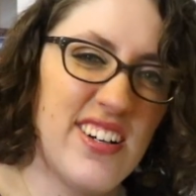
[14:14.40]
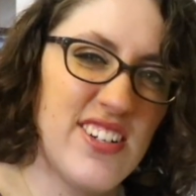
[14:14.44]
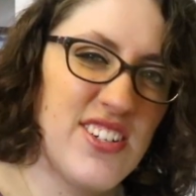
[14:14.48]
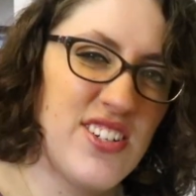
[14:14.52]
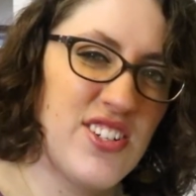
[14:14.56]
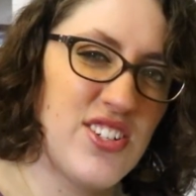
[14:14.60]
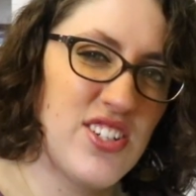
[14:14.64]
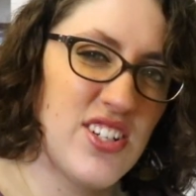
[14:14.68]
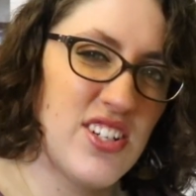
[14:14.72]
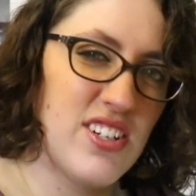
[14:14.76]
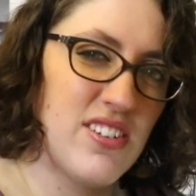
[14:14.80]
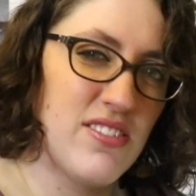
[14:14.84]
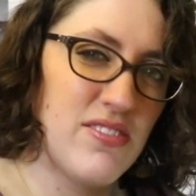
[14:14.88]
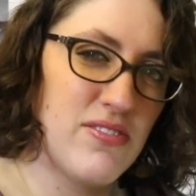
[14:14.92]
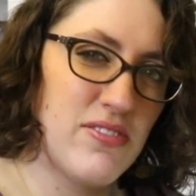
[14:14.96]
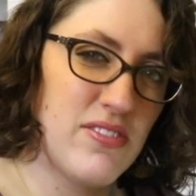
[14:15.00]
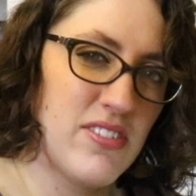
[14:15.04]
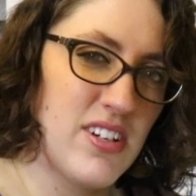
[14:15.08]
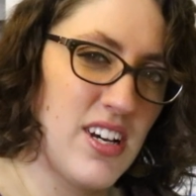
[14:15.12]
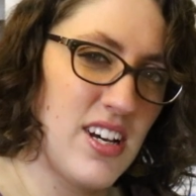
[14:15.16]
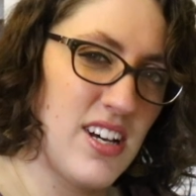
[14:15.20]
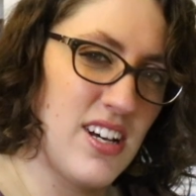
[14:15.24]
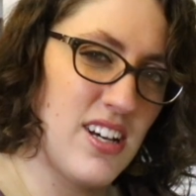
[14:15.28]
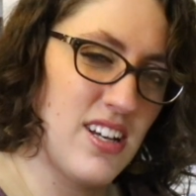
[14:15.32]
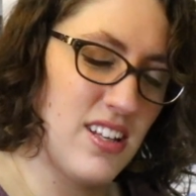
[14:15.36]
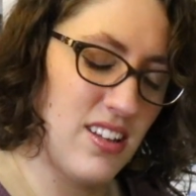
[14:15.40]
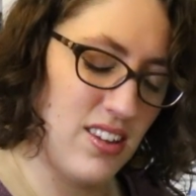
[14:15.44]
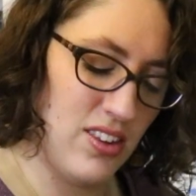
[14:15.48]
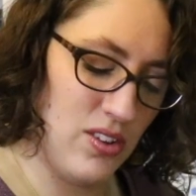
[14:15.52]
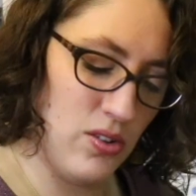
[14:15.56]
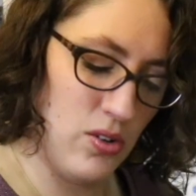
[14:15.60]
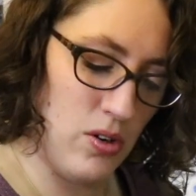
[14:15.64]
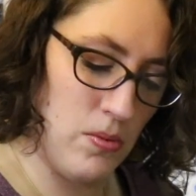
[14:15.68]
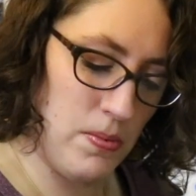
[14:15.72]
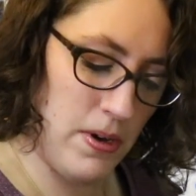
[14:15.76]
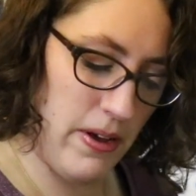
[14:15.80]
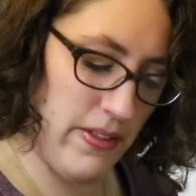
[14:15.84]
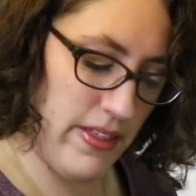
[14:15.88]
should have
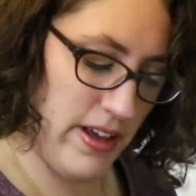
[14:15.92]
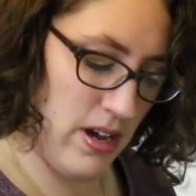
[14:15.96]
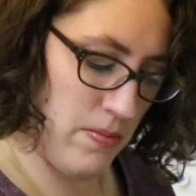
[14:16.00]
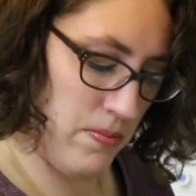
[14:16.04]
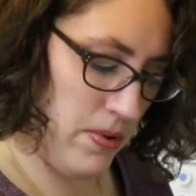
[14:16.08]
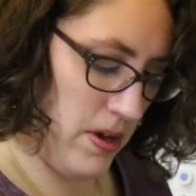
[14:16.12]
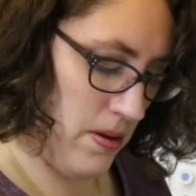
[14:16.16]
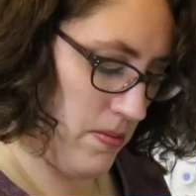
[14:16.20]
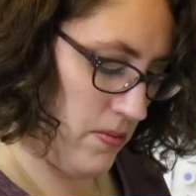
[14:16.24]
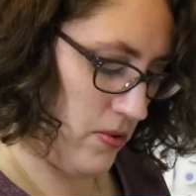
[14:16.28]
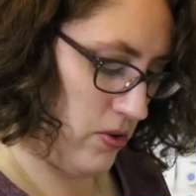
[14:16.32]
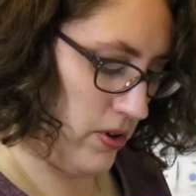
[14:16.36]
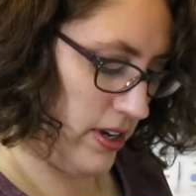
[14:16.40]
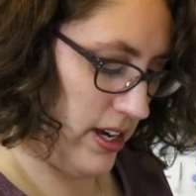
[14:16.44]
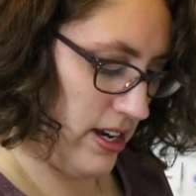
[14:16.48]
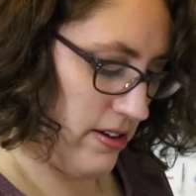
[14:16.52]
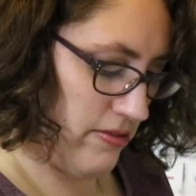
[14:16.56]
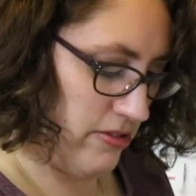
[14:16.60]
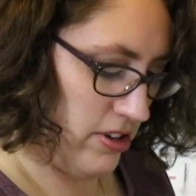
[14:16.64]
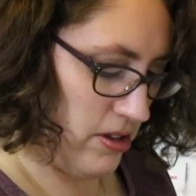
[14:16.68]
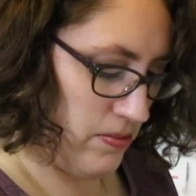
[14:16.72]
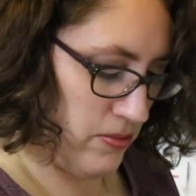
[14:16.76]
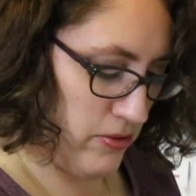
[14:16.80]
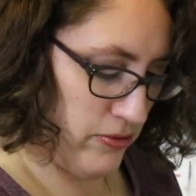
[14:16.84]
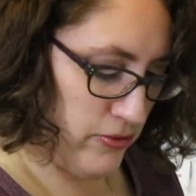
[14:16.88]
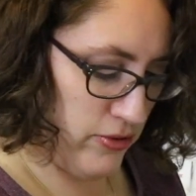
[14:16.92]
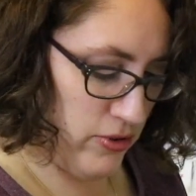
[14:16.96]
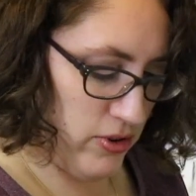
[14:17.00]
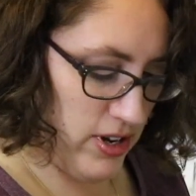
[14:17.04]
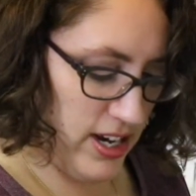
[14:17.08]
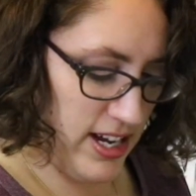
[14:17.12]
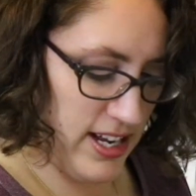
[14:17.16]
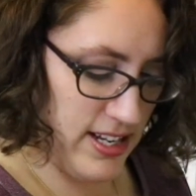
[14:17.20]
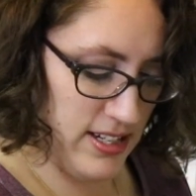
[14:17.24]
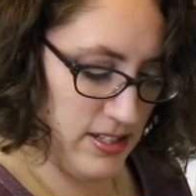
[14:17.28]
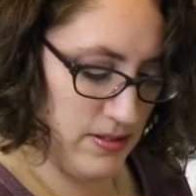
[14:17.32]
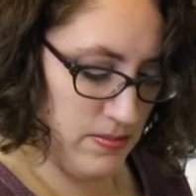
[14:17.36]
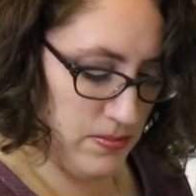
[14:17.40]
thought about that a bit more carefully
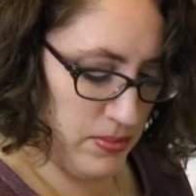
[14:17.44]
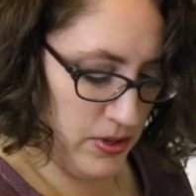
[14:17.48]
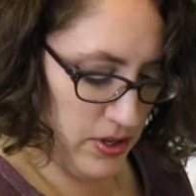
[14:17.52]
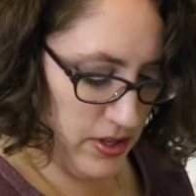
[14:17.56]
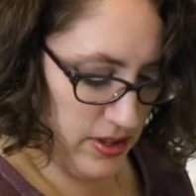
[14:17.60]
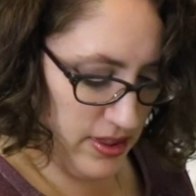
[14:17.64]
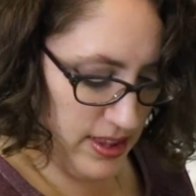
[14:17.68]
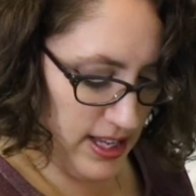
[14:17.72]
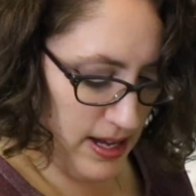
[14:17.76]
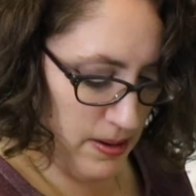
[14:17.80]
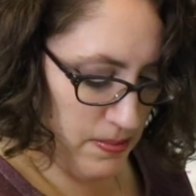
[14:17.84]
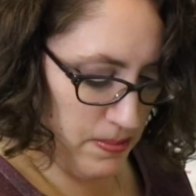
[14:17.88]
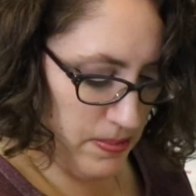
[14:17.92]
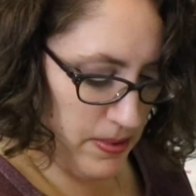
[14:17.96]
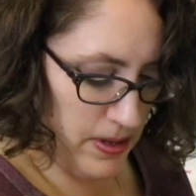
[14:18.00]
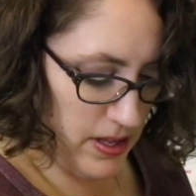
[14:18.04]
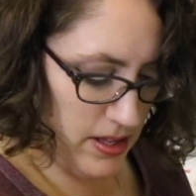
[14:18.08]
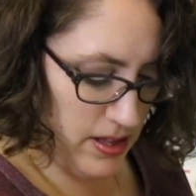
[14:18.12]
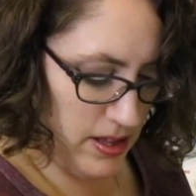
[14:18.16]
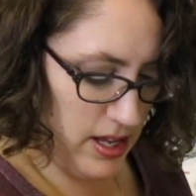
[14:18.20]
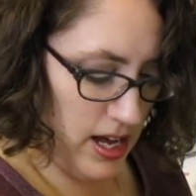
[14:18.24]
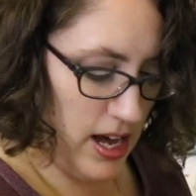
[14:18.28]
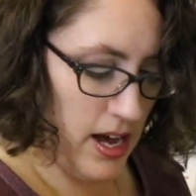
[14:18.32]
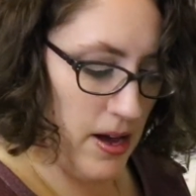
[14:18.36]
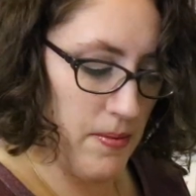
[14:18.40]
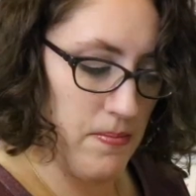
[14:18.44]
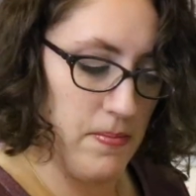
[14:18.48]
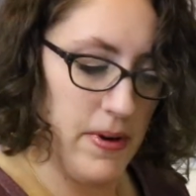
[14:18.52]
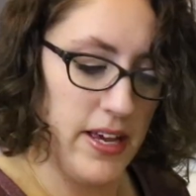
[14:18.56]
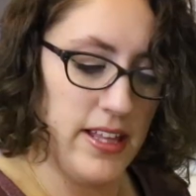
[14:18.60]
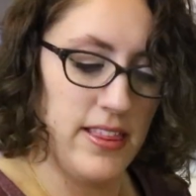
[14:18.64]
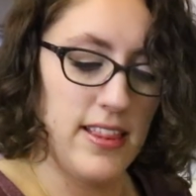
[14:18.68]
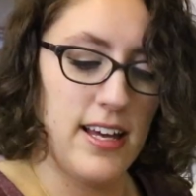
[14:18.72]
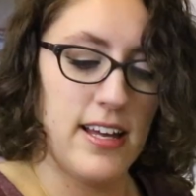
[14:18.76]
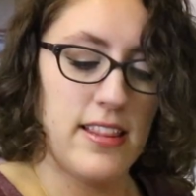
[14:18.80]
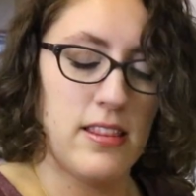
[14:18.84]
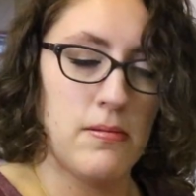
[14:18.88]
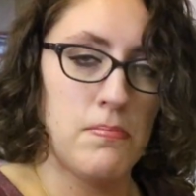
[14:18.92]
beforehand and put that bit,
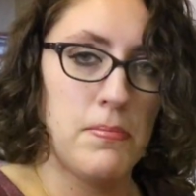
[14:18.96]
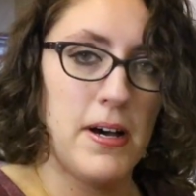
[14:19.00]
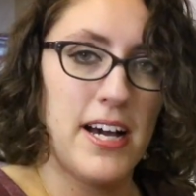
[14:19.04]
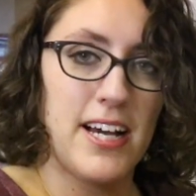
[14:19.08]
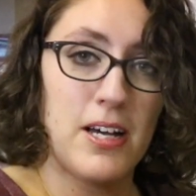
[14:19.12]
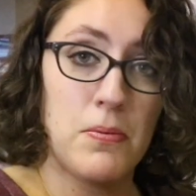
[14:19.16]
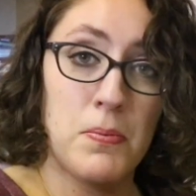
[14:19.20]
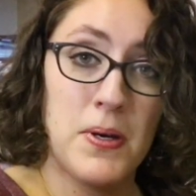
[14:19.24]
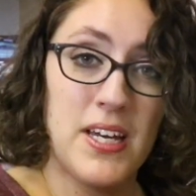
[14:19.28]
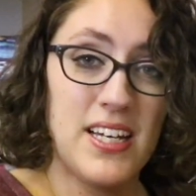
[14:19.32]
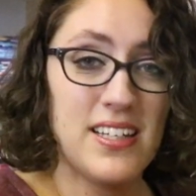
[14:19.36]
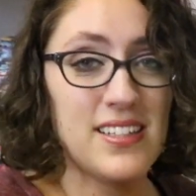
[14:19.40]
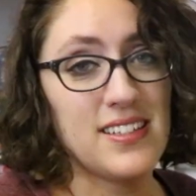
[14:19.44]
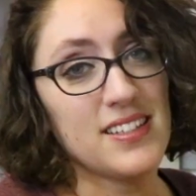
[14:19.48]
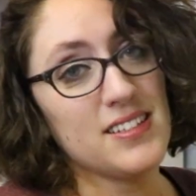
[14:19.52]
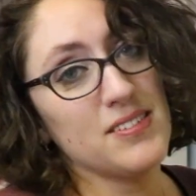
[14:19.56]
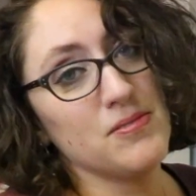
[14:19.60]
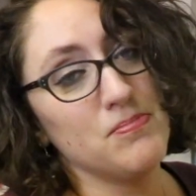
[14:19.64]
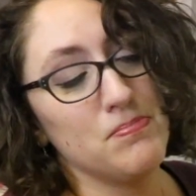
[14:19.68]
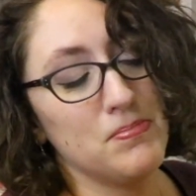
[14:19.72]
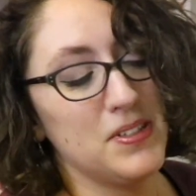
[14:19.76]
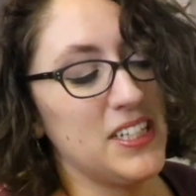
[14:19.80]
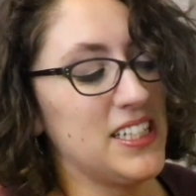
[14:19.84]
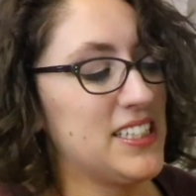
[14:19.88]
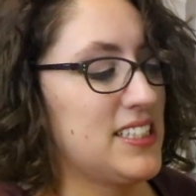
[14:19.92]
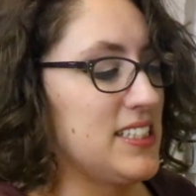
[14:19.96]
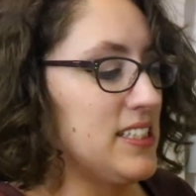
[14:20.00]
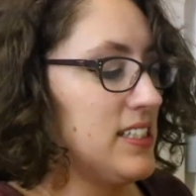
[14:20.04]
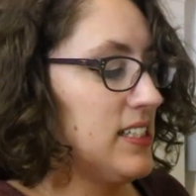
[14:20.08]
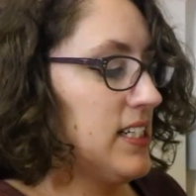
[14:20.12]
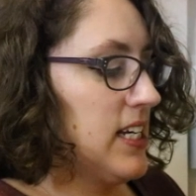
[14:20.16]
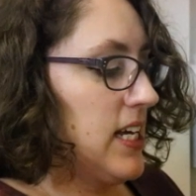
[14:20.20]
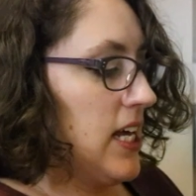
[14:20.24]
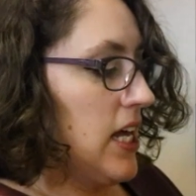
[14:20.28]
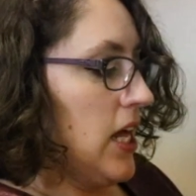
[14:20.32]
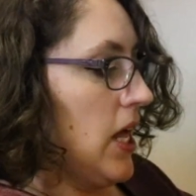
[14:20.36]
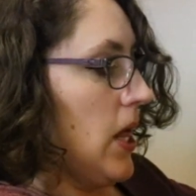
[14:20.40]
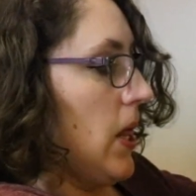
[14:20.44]
made that the back piece, but
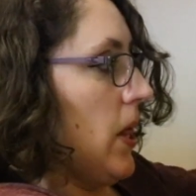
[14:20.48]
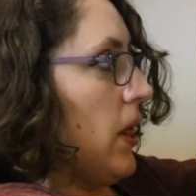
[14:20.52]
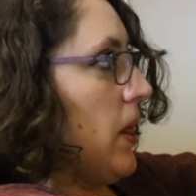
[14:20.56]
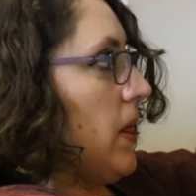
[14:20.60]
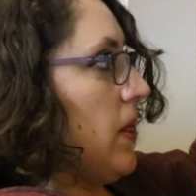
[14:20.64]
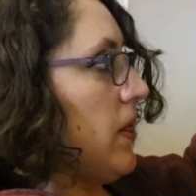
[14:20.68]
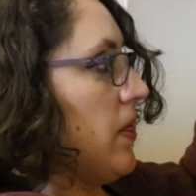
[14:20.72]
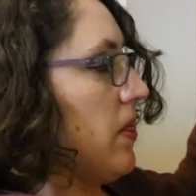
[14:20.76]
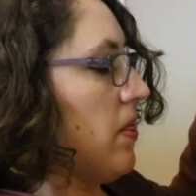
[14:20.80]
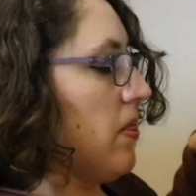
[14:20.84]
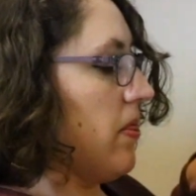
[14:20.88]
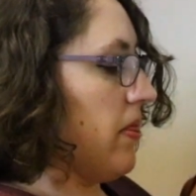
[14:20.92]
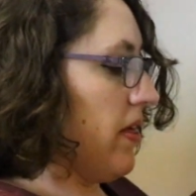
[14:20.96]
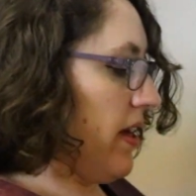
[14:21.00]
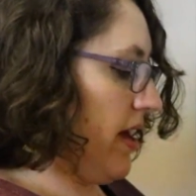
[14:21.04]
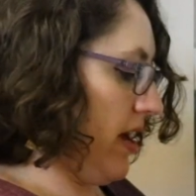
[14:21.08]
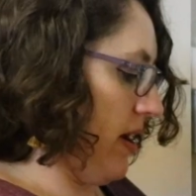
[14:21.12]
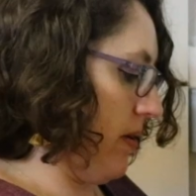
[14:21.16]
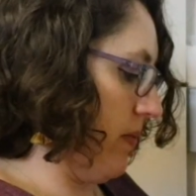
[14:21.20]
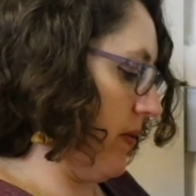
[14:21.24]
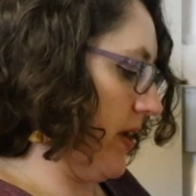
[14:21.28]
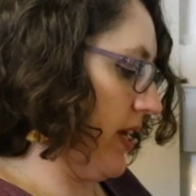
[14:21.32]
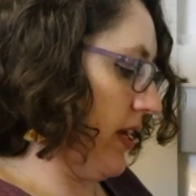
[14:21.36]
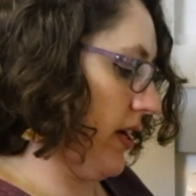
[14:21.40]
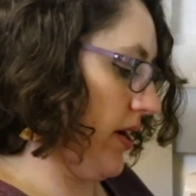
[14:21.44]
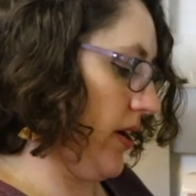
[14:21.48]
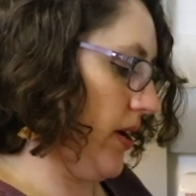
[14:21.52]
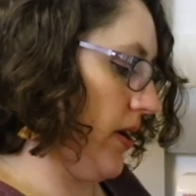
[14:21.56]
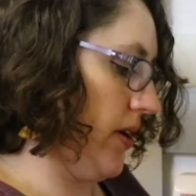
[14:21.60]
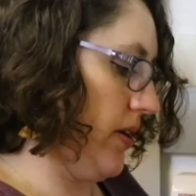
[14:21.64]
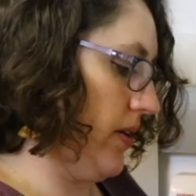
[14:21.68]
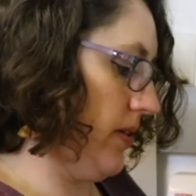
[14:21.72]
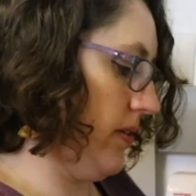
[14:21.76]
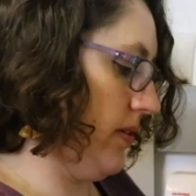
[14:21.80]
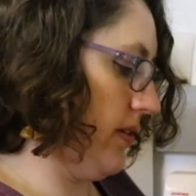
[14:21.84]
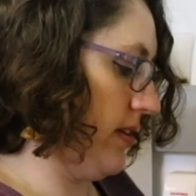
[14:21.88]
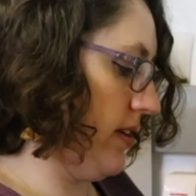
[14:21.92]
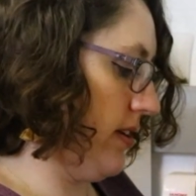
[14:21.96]
there we
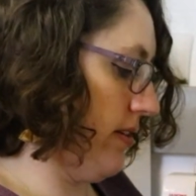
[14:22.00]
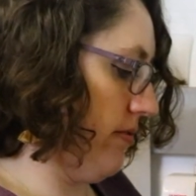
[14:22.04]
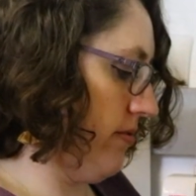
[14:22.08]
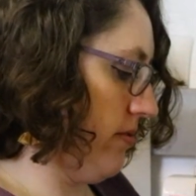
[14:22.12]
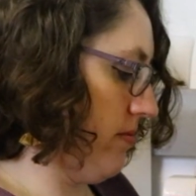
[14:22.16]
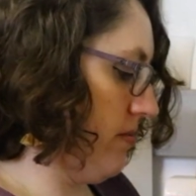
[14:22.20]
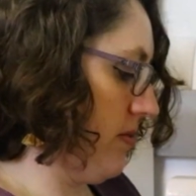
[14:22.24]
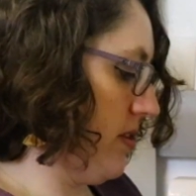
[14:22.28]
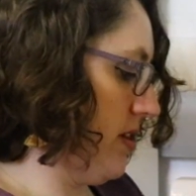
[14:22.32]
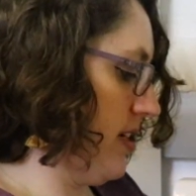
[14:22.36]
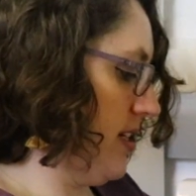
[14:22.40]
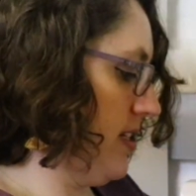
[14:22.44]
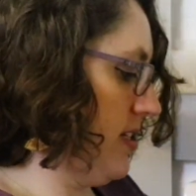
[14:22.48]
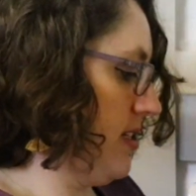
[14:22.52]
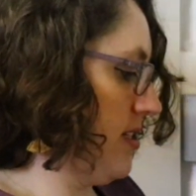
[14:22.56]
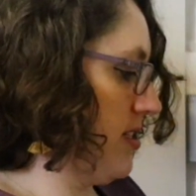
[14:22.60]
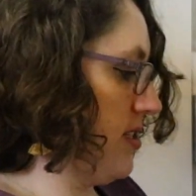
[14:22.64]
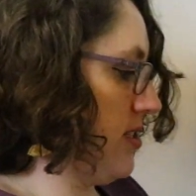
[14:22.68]
go, never mind.